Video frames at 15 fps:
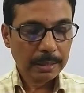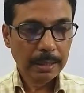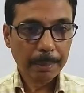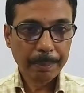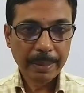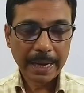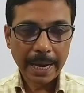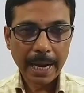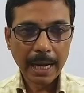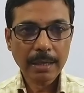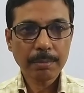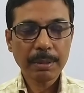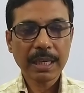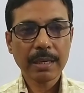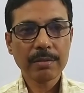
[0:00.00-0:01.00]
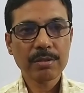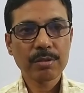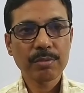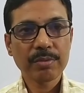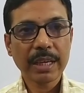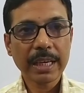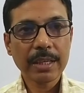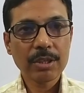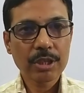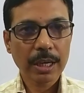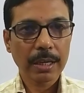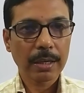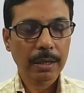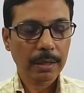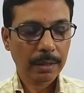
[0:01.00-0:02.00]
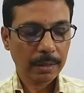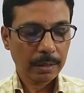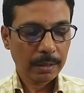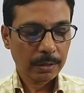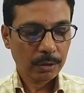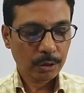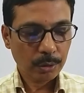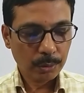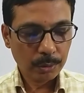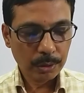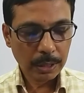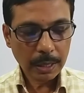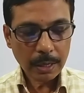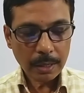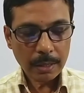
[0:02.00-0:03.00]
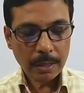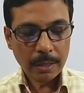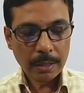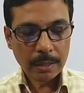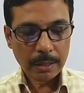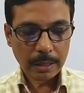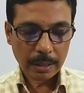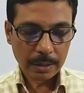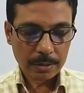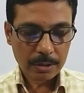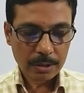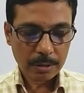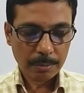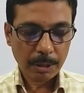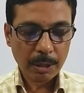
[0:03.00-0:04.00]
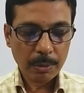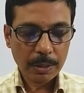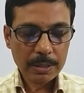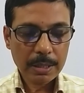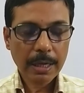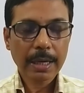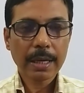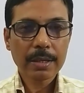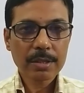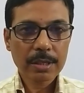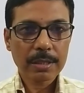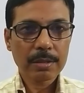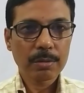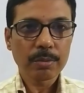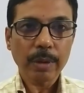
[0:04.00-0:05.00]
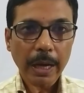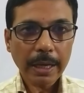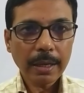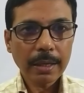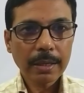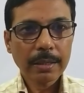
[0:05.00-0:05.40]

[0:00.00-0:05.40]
the cat becomes very gentle to the guest, because the guest is why?